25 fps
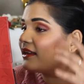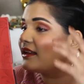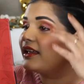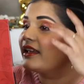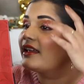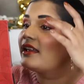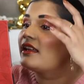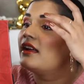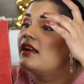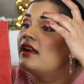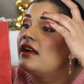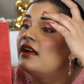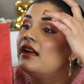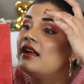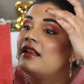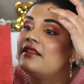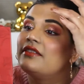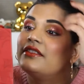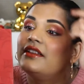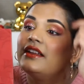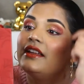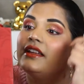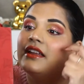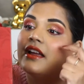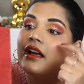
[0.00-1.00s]
Like
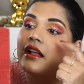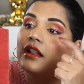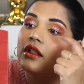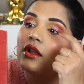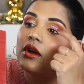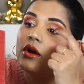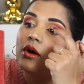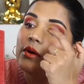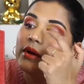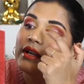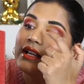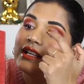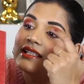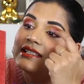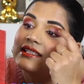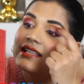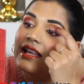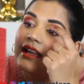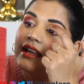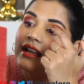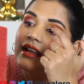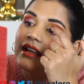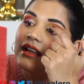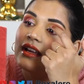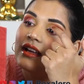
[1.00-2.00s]
the yellow is
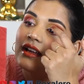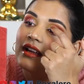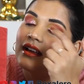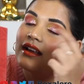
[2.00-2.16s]
like